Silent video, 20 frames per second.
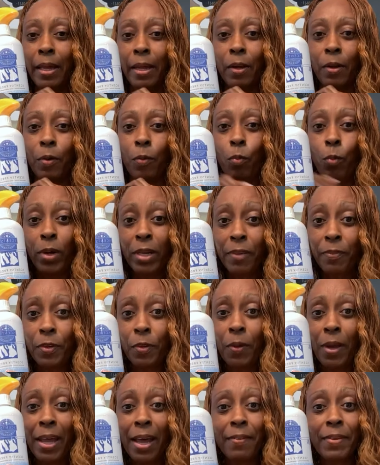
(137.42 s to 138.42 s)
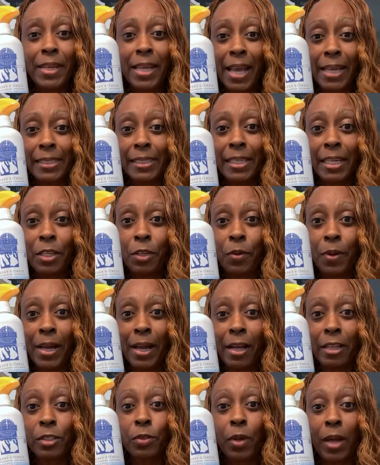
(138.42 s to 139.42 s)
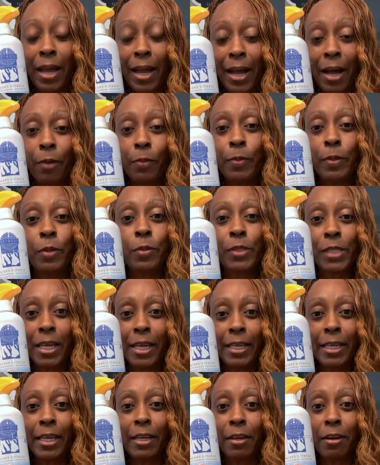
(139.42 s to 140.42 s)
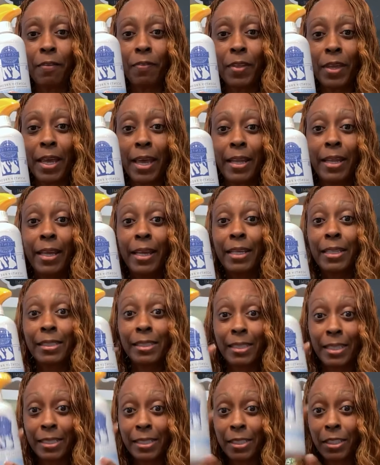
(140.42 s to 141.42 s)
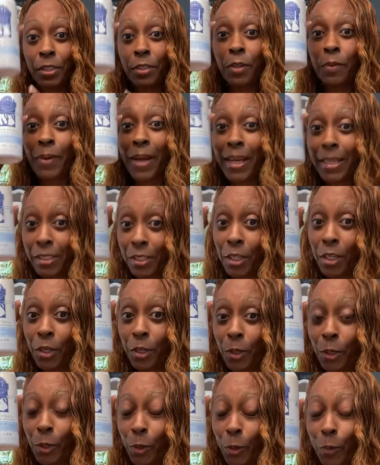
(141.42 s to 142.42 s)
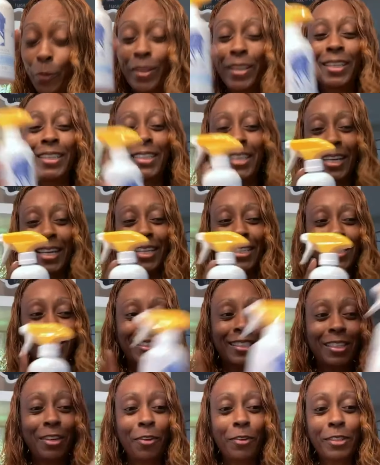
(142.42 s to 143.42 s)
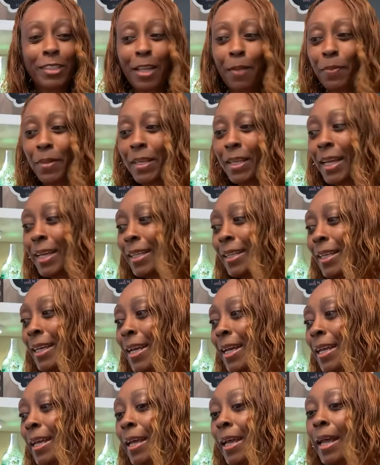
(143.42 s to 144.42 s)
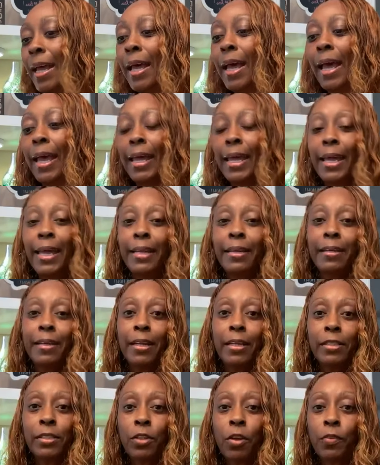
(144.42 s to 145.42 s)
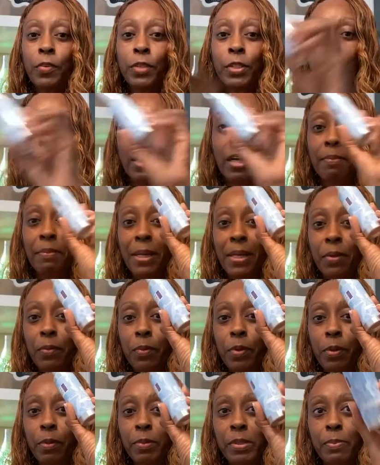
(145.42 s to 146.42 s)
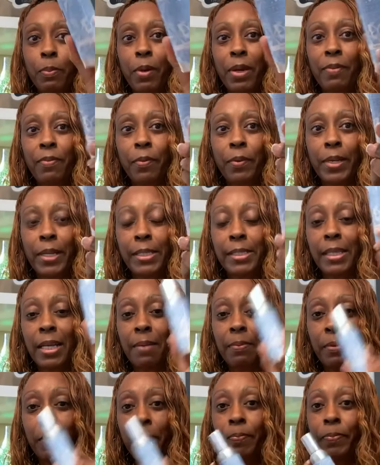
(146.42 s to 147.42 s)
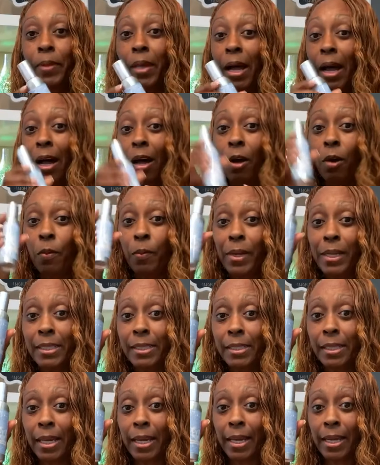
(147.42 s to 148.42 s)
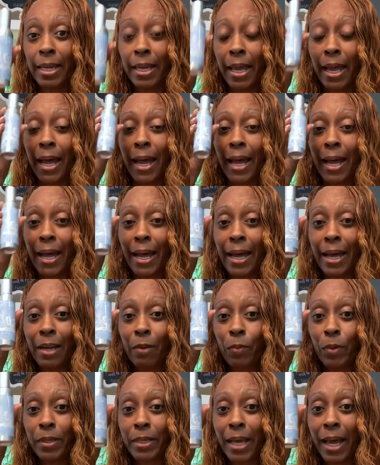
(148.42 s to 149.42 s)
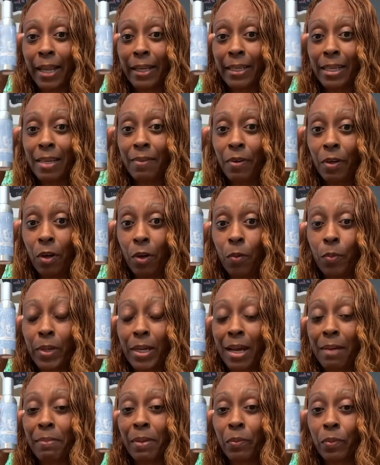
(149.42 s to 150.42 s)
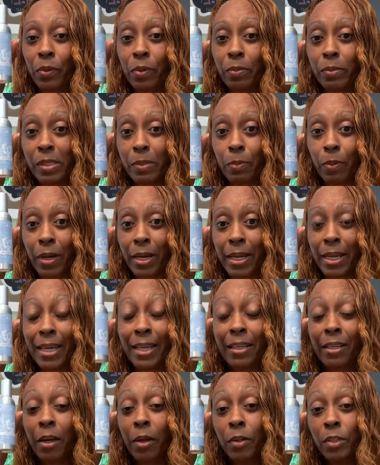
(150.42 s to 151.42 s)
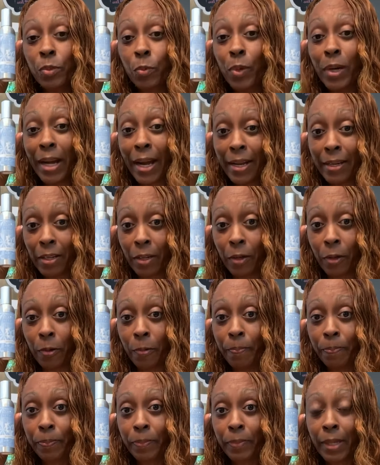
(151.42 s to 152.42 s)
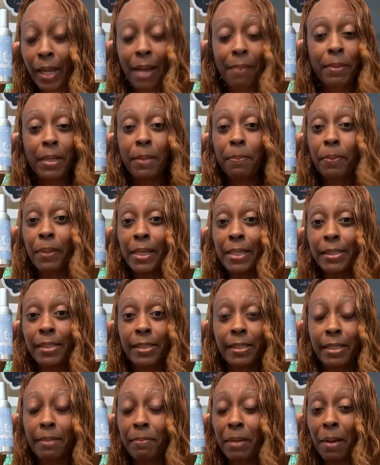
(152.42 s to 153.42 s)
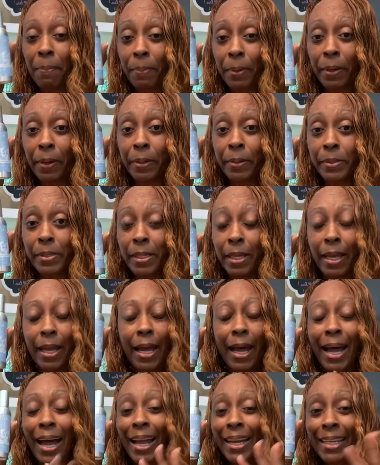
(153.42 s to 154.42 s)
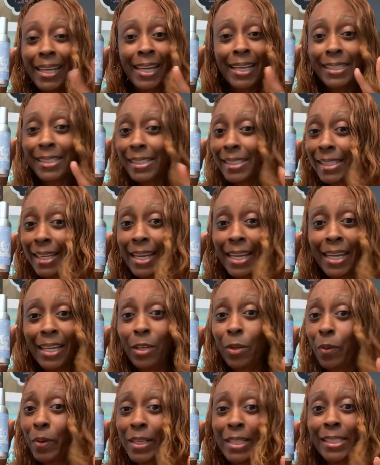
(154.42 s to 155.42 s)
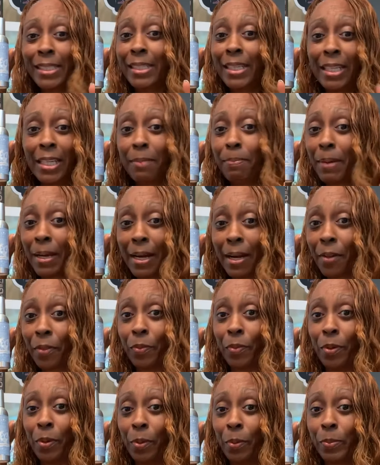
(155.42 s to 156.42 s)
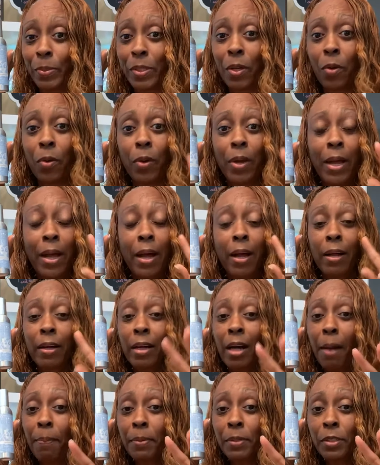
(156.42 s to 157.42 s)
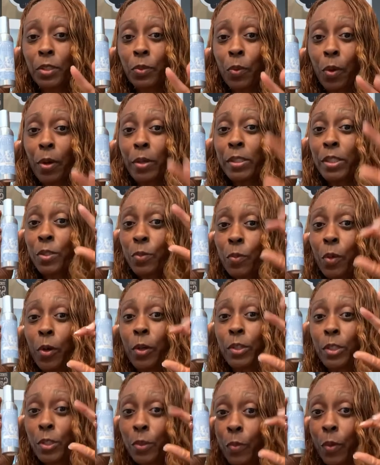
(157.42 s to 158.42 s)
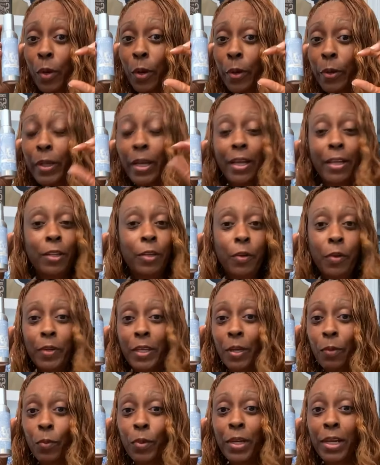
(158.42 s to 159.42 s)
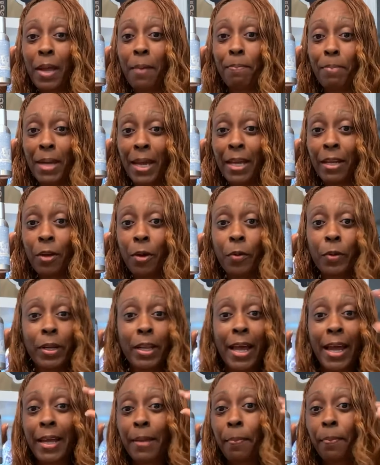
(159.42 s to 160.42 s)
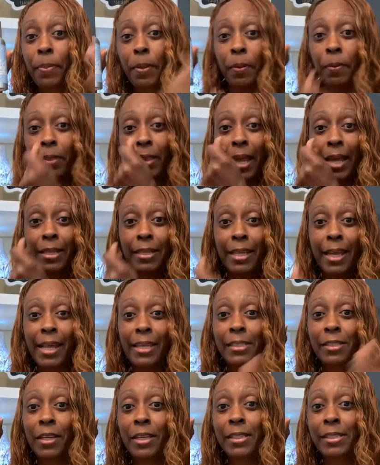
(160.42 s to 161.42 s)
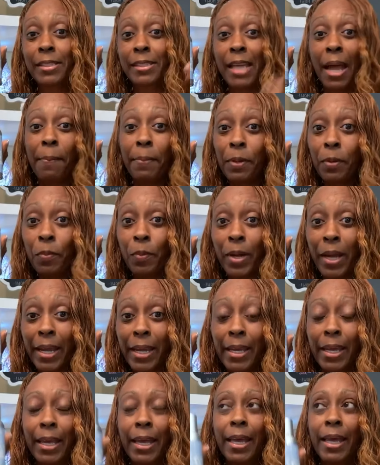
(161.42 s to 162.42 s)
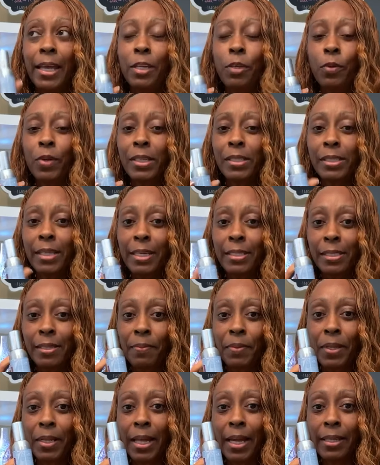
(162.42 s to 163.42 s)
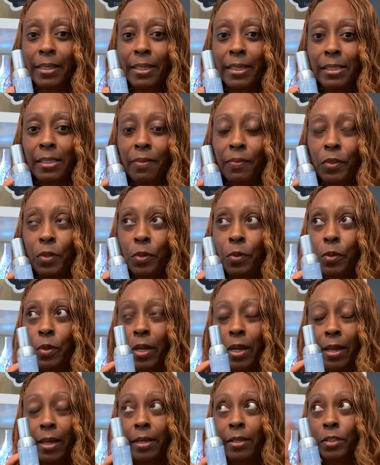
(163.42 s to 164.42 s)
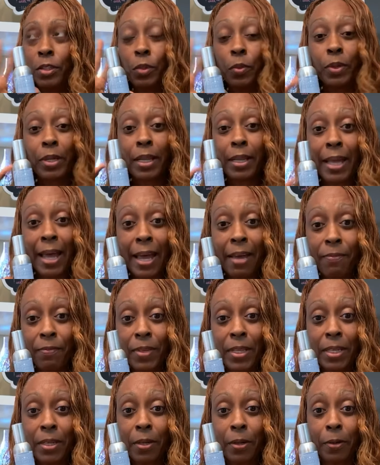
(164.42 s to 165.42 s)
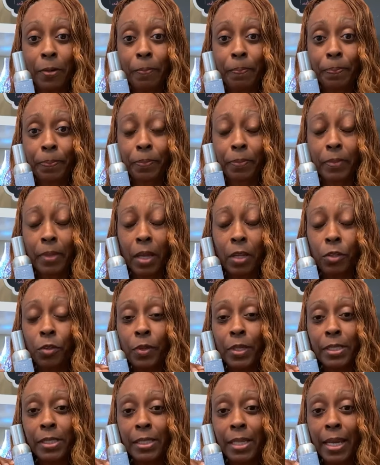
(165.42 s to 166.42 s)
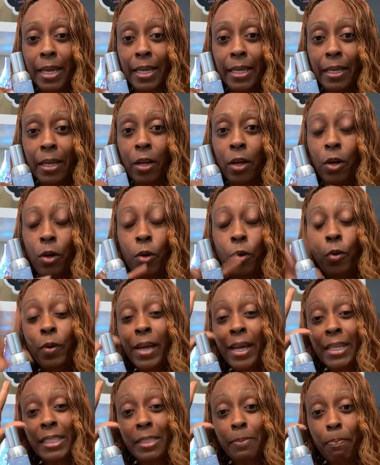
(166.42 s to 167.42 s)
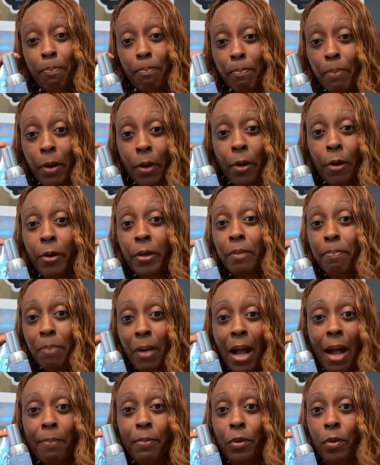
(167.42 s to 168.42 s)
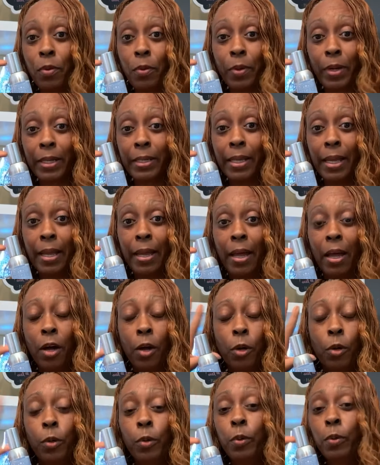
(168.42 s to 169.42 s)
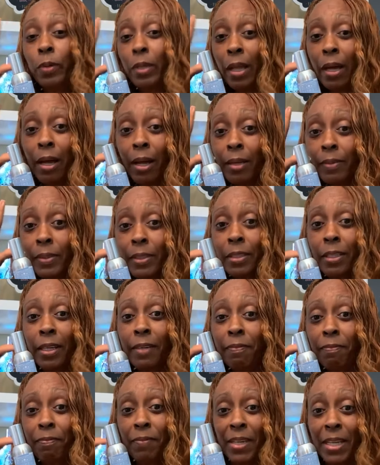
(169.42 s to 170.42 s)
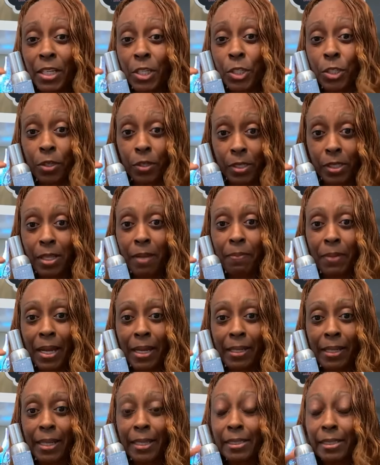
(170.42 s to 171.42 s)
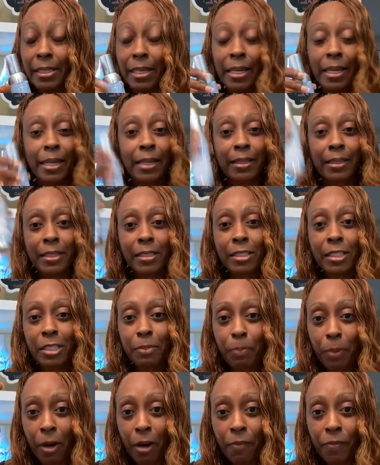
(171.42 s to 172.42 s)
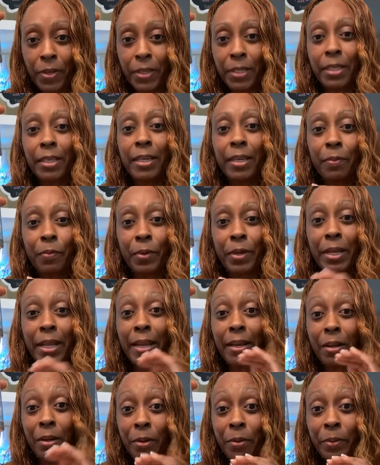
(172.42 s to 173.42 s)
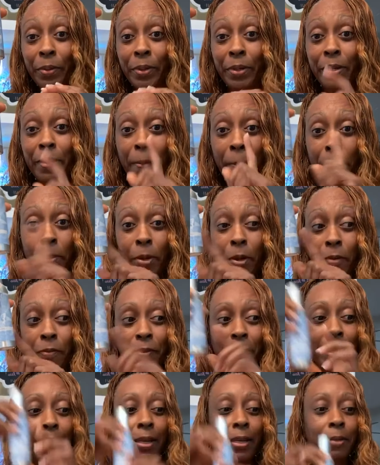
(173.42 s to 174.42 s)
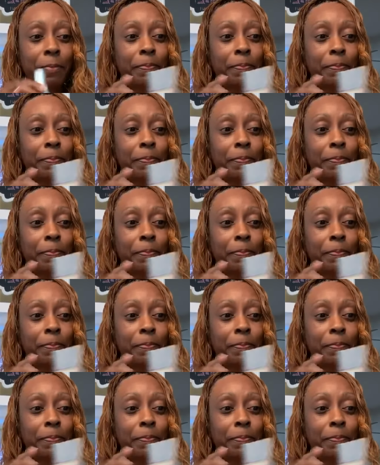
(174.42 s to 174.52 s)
what if you have an accident in your house? How will you take care of that? Scentsy to the rescue. Yes, so something like that. And so if you're talking about a room spray, for an example, I always say, I will not leave home without my room spray. It goes where I go. I'm going to place this in my purse. I can't stand going in stinky bathroom. So a couple of squirts, squirt, squirt, you're going to get rid of that bad odor like that. It's going to zap it away. And you can say something like this if you're doing a live video. You can say, who has burned popcorn? Who loves cooking fish or something like this? This is perfect to get rid of that odor. Perfect.